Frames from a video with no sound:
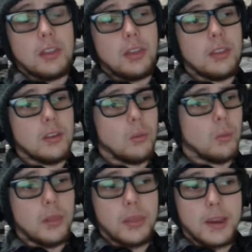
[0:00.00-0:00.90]

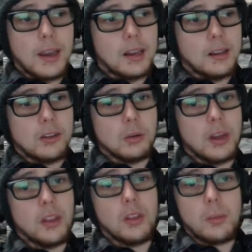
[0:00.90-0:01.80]
one thing kind of led to
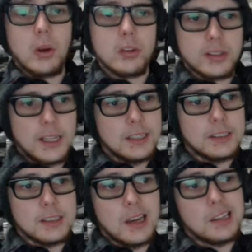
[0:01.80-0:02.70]
another. Their
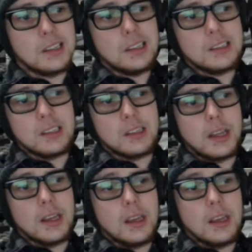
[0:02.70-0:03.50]
personalities kind of clicked, and